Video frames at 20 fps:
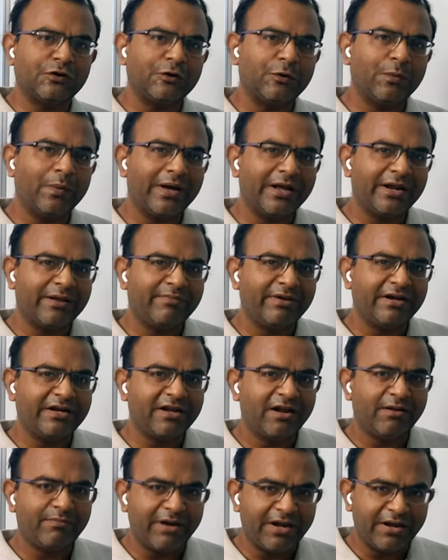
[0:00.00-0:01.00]
require a
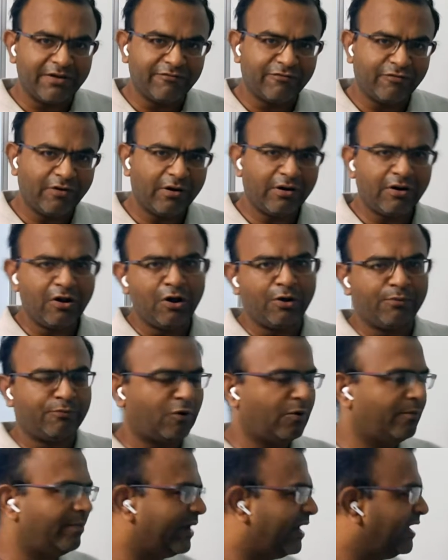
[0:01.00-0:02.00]
material medium for
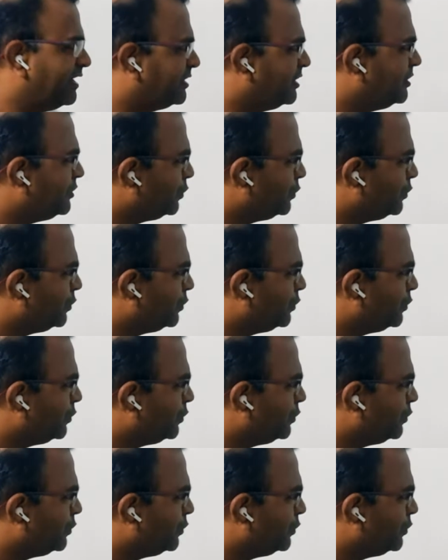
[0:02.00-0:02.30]
propagation.